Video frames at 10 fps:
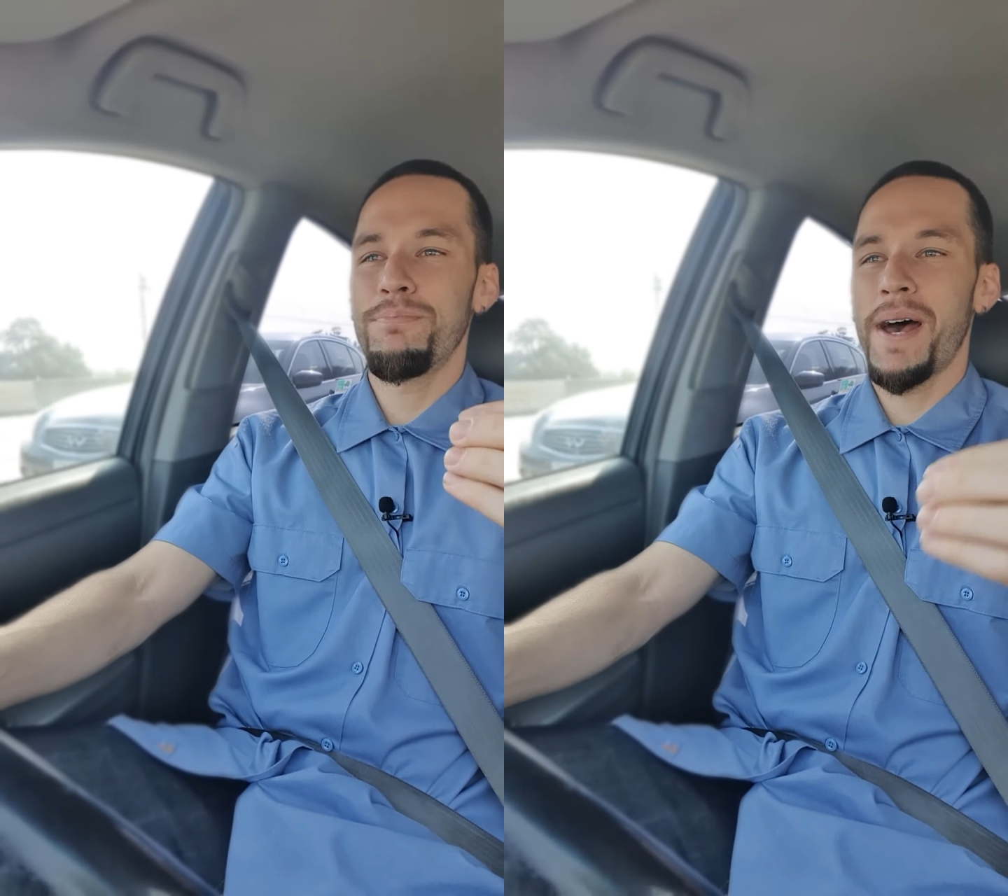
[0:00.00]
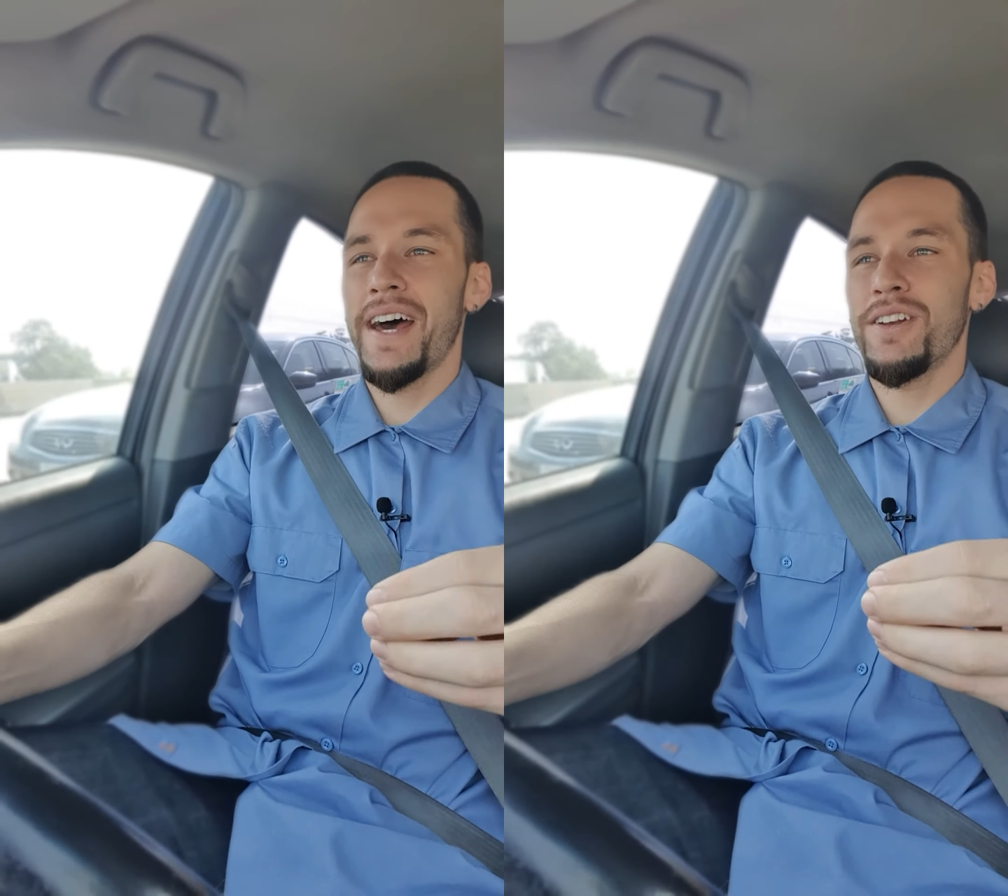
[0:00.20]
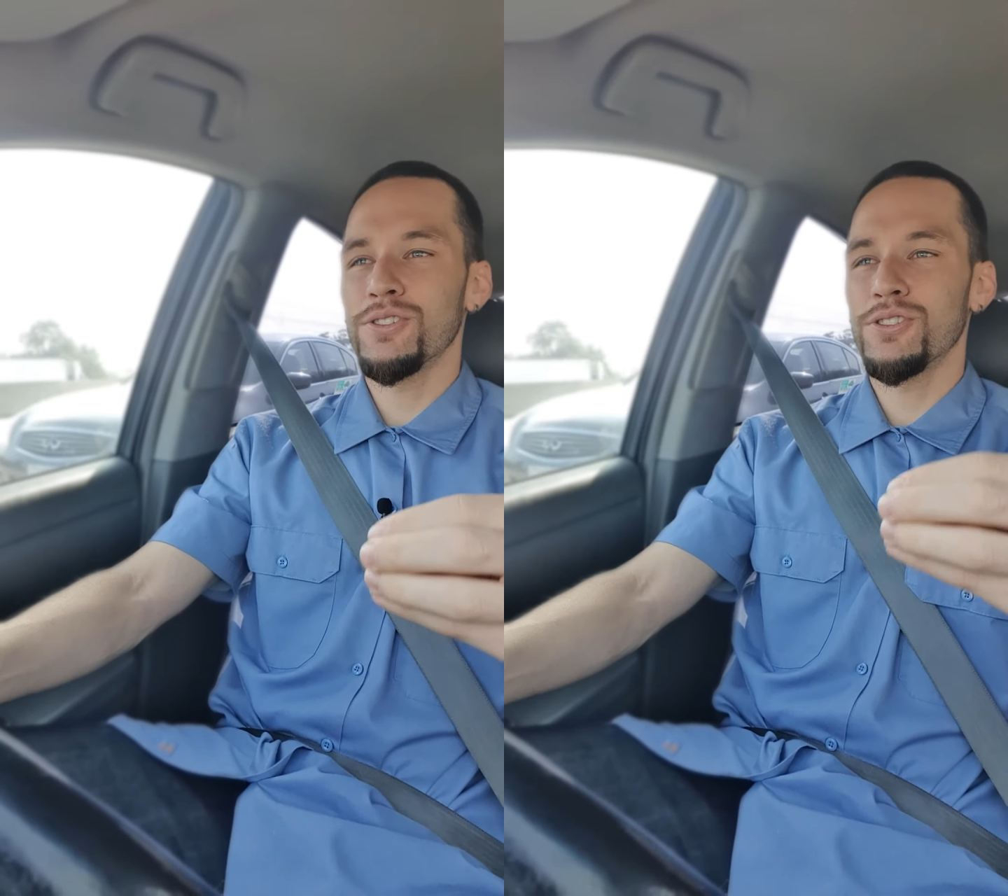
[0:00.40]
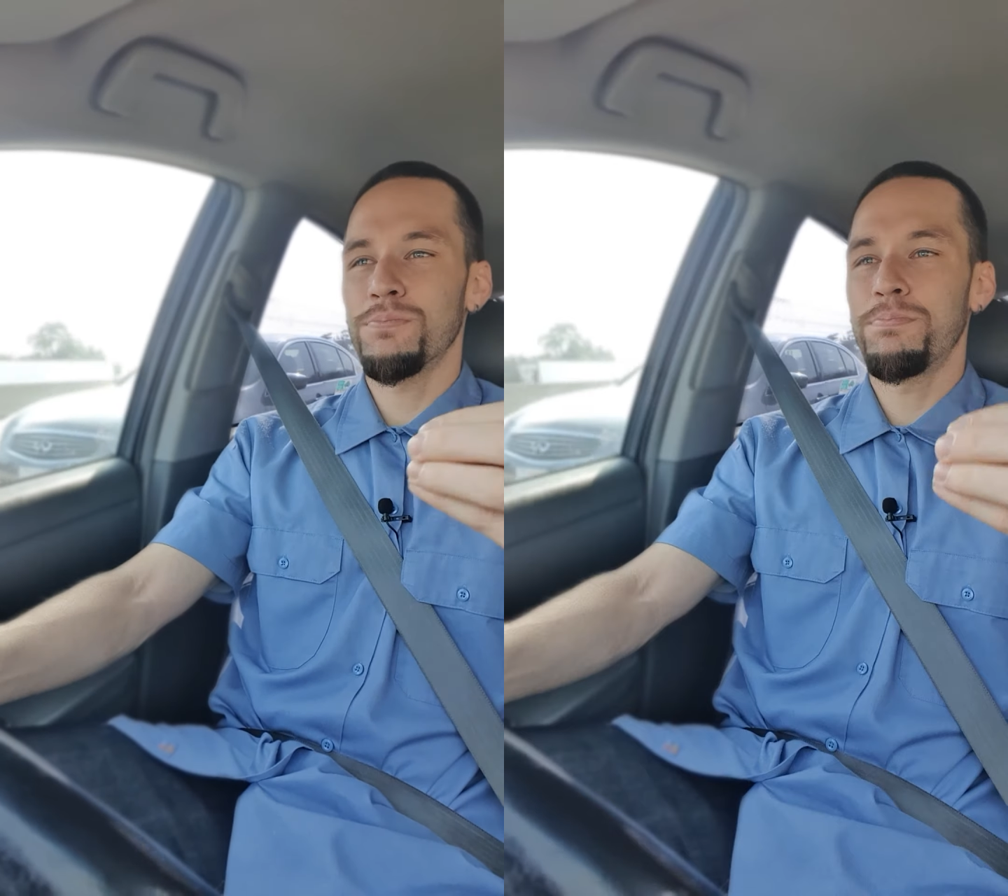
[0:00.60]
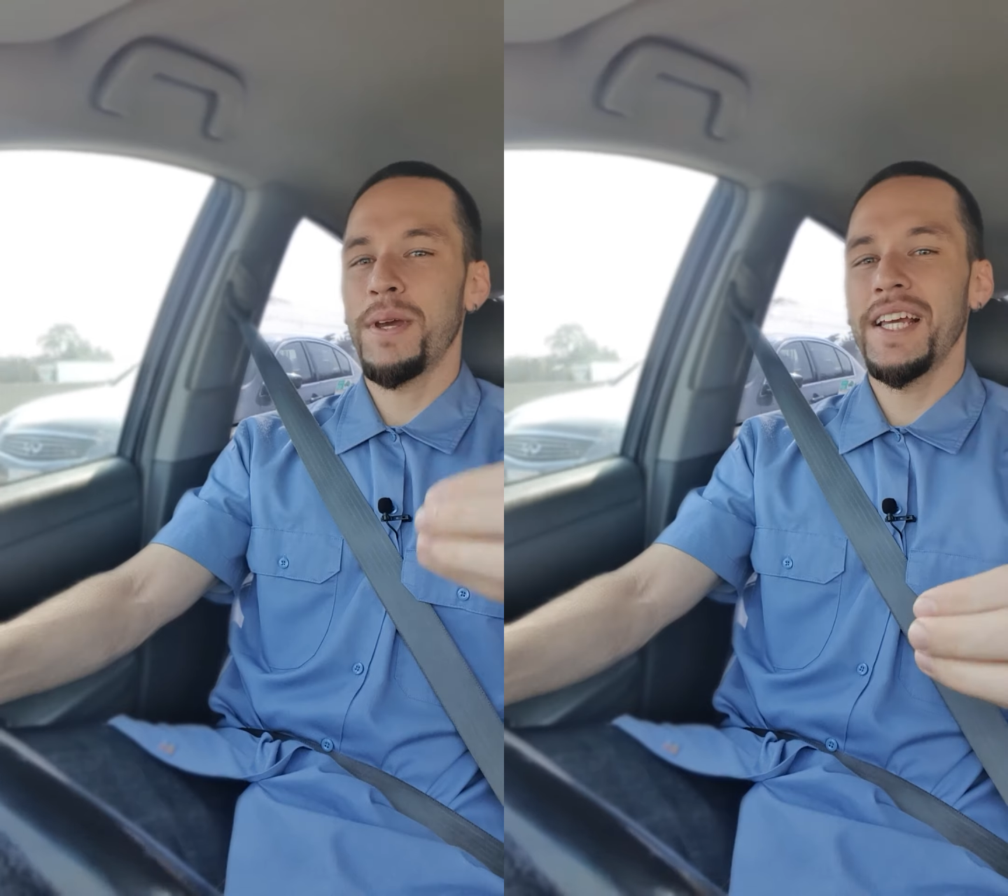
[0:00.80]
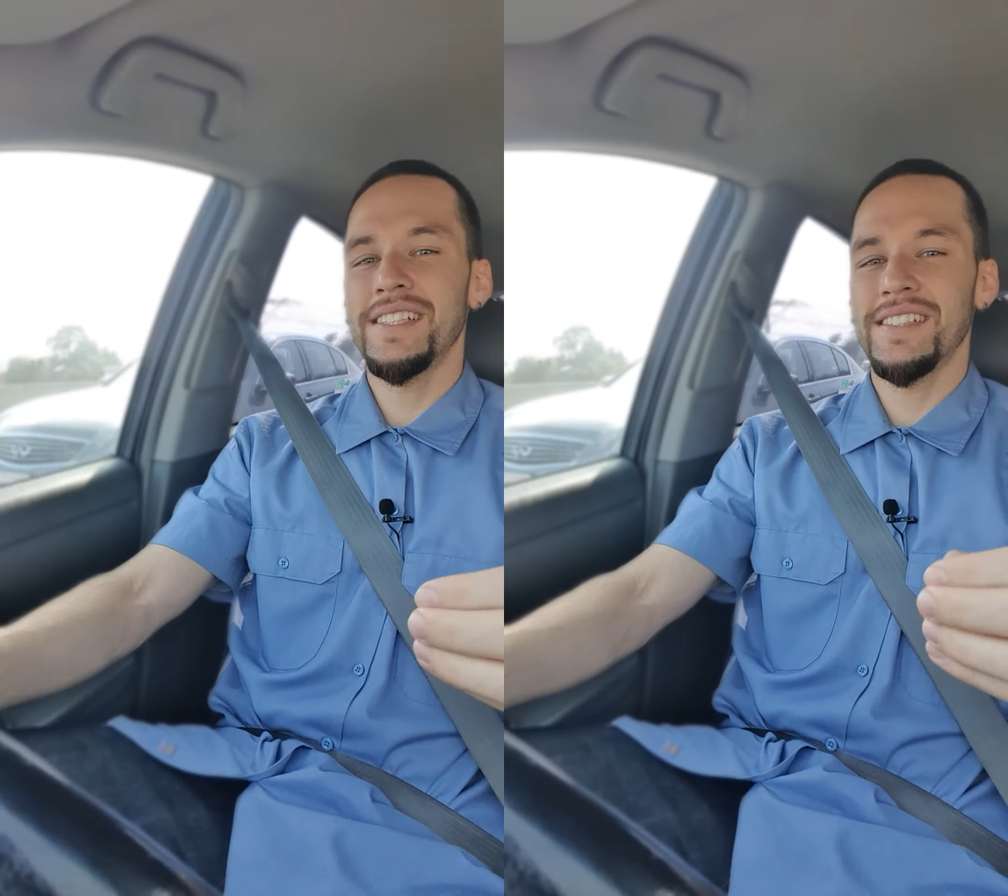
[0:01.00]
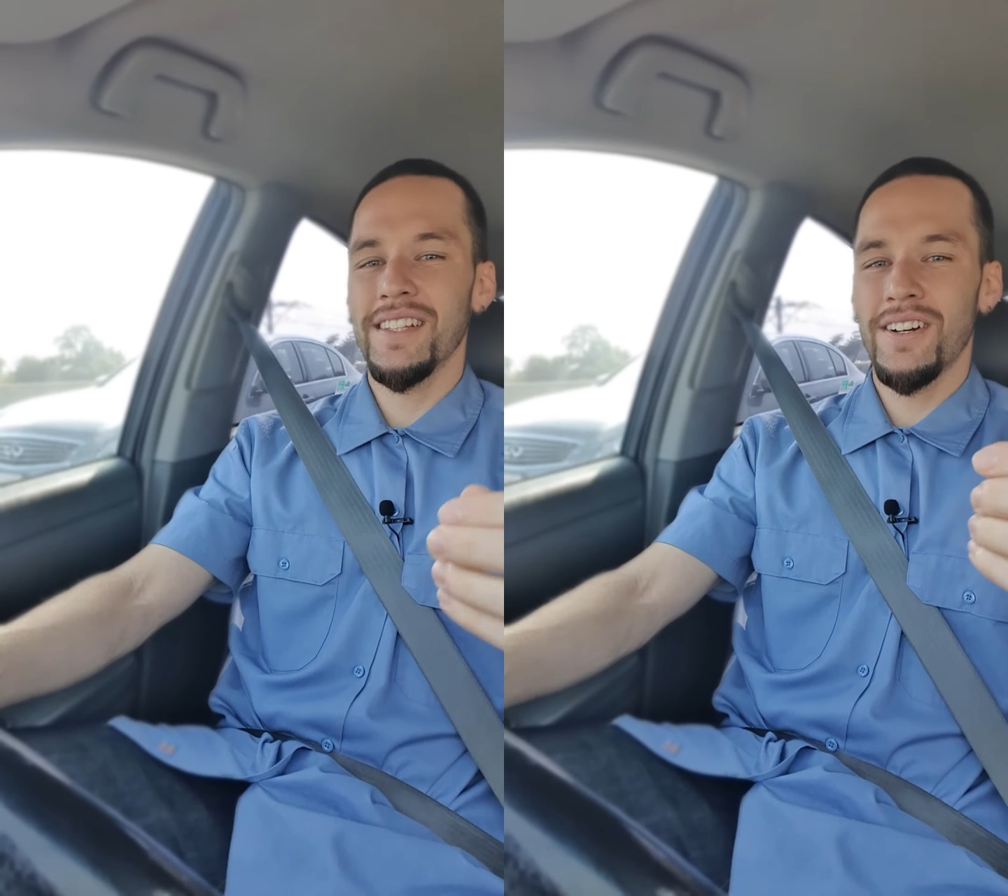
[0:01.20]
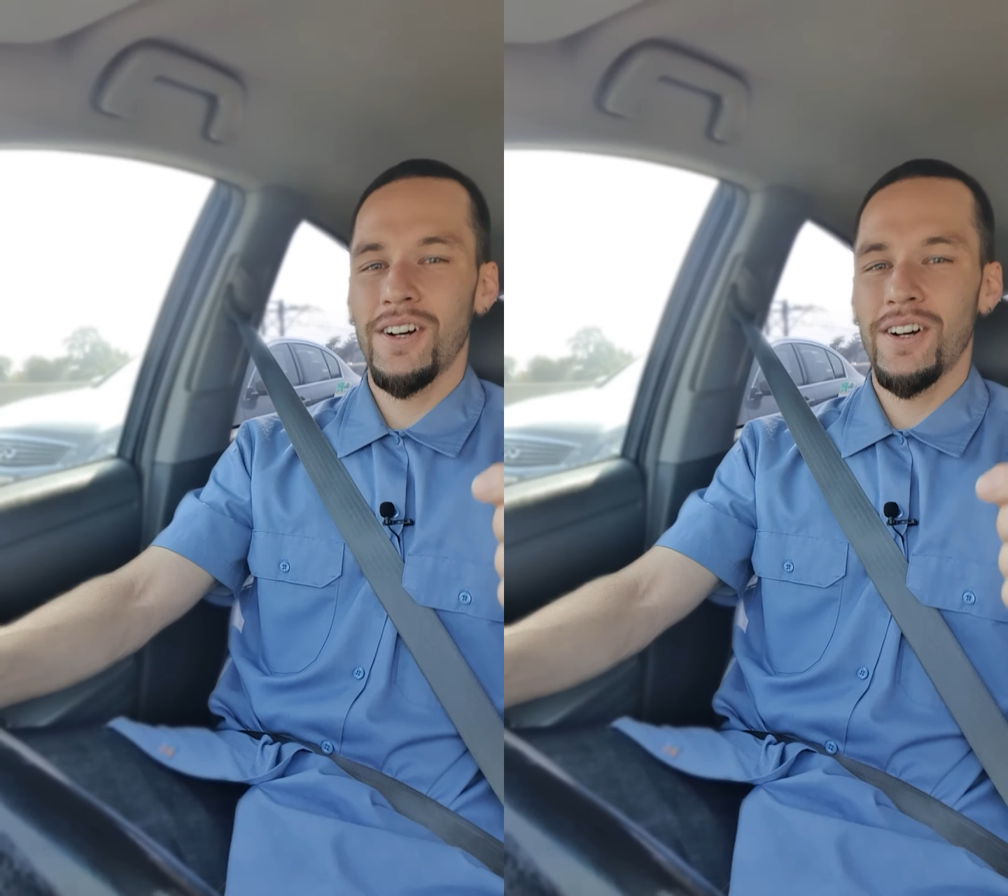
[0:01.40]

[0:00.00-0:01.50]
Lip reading: battles based